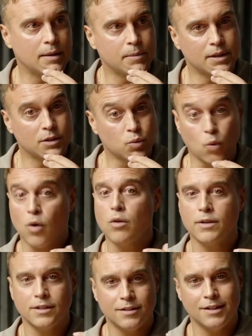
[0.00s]
But this world
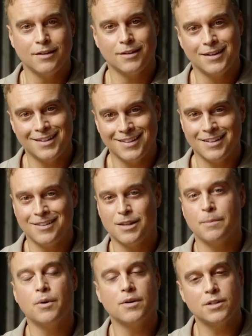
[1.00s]
is, the
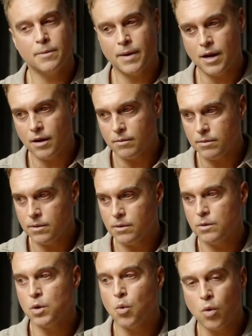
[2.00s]
book is about
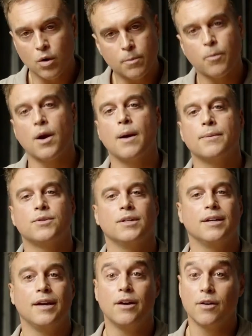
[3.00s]
the world
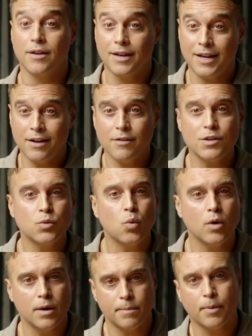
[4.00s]
promising, here is
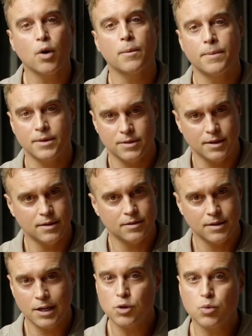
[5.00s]
what purpose is.
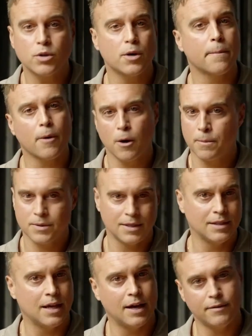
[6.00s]
Here's what your purpose in
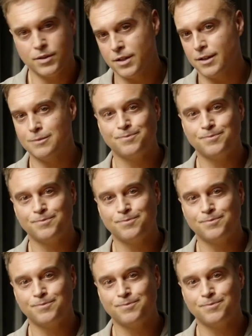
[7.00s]
life: to